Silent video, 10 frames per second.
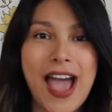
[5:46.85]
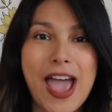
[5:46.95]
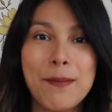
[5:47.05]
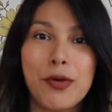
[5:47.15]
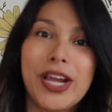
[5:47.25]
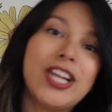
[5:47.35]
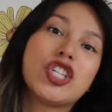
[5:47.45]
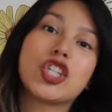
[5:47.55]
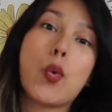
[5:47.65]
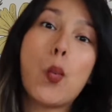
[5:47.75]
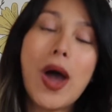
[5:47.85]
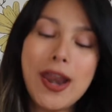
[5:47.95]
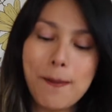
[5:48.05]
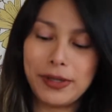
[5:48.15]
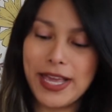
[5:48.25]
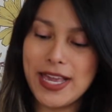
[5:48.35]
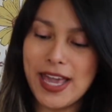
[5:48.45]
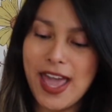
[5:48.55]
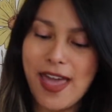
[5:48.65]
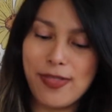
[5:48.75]
I'm bringing just one
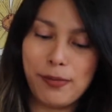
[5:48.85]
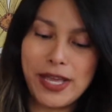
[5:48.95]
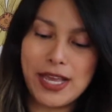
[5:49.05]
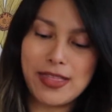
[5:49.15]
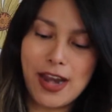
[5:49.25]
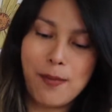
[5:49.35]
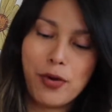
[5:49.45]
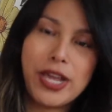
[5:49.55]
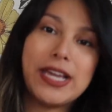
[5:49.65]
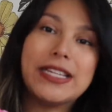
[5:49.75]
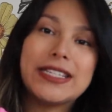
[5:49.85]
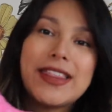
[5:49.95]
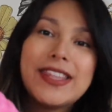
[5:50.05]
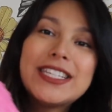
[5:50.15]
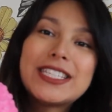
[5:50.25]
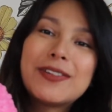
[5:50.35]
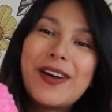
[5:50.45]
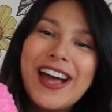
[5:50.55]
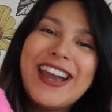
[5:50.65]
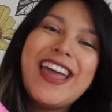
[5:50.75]
blanket, and the blanket that I'm bringing is this
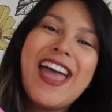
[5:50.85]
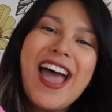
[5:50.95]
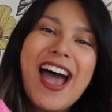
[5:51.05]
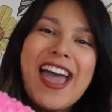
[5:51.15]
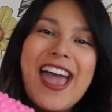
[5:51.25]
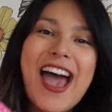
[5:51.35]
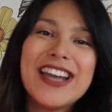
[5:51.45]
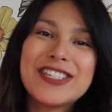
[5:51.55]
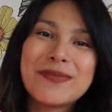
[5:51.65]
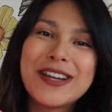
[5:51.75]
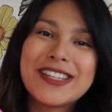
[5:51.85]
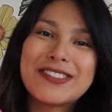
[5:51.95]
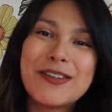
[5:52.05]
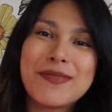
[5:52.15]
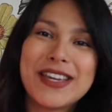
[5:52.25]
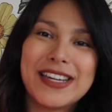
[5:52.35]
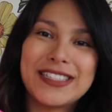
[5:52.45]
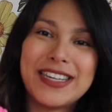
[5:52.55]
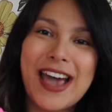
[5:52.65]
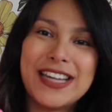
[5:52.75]
one. I had to bring this one
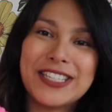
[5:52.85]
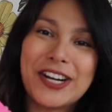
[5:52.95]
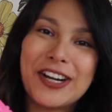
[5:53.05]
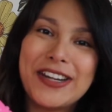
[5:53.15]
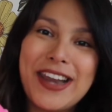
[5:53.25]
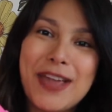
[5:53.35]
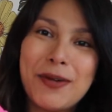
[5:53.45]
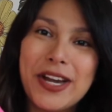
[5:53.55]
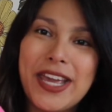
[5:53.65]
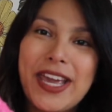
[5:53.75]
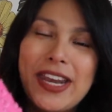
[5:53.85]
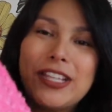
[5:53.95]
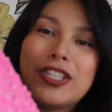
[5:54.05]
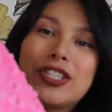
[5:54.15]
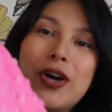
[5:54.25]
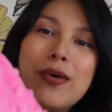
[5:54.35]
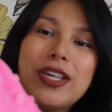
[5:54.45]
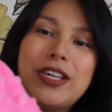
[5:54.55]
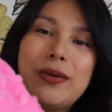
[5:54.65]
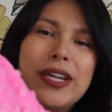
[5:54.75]
because it has her name on it and it's so
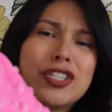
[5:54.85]
cute.